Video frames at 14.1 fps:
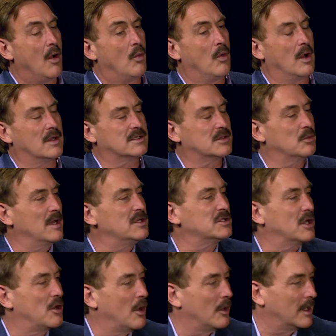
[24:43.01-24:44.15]
Well, it's a
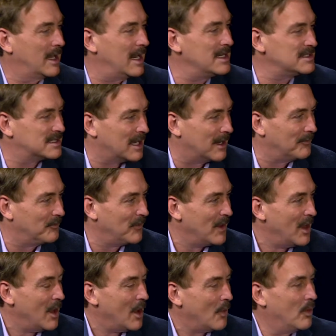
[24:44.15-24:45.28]
region called Giza
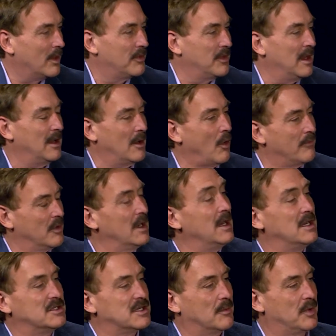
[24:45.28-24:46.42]
over in
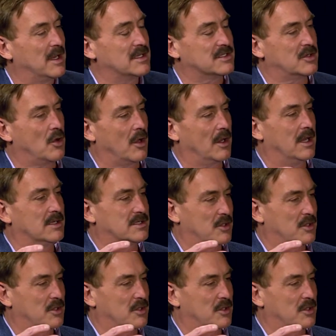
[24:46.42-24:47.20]
Egypt, but it's